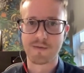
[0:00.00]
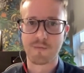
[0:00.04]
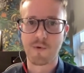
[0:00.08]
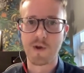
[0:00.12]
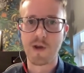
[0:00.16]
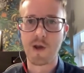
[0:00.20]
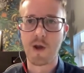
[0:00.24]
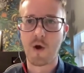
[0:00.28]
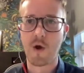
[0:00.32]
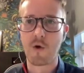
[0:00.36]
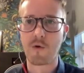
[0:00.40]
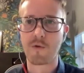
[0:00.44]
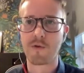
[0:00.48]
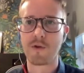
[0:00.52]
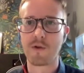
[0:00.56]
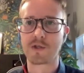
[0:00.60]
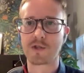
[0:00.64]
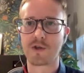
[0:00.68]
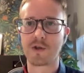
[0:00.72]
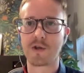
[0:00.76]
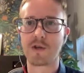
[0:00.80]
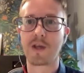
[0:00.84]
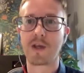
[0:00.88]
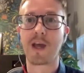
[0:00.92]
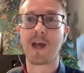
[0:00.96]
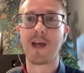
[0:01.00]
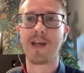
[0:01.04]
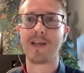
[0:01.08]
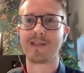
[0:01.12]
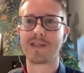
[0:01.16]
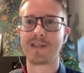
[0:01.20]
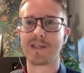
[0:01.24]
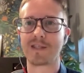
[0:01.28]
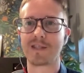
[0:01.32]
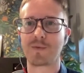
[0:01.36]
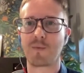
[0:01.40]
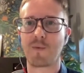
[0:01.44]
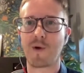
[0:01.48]
We know there's good
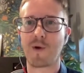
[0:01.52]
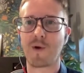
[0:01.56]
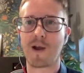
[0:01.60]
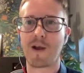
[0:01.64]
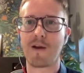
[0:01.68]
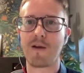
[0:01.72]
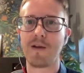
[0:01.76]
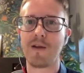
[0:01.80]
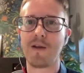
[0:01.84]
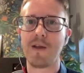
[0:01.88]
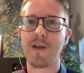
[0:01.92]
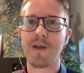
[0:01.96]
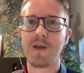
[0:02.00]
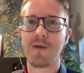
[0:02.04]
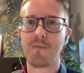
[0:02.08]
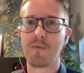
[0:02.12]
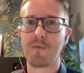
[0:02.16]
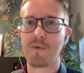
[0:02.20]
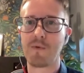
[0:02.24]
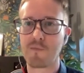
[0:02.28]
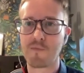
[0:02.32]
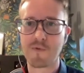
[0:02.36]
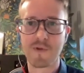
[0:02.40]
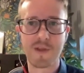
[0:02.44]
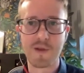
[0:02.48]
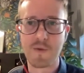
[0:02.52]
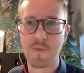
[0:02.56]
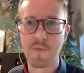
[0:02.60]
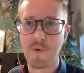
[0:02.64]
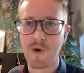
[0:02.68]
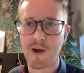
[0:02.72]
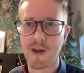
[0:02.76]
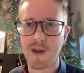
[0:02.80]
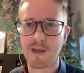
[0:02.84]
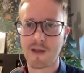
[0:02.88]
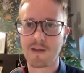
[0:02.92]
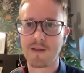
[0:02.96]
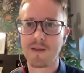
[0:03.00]
cases where we really
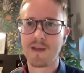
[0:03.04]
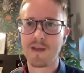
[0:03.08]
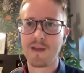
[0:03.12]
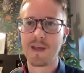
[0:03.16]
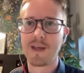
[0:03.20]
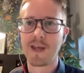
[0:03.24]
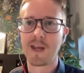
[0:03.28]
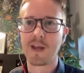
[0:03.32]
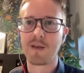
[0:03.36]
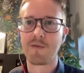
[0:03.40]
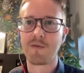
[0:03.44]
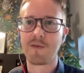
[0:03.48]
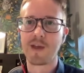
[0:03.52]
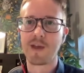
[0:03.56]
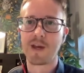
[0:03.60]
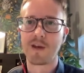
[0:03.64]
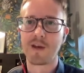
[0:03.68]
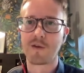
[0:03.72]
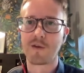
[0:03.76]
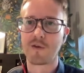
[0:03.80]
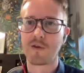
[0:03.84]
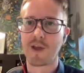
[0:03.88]
want to innovate